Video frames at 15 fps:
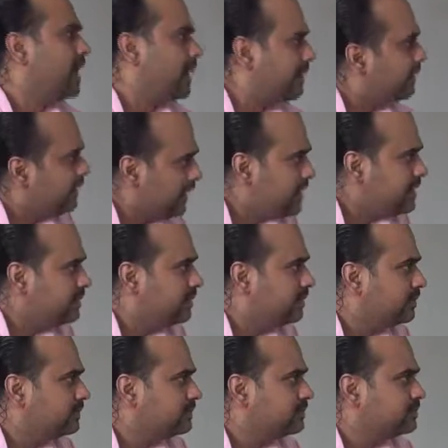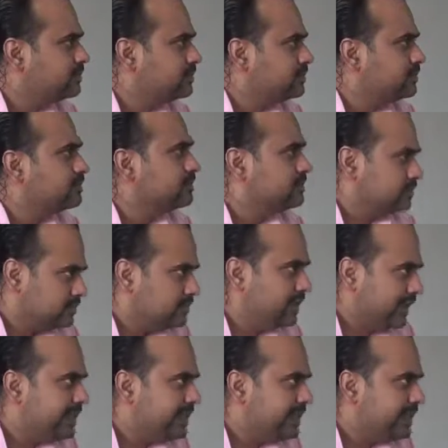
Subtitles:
Am I right?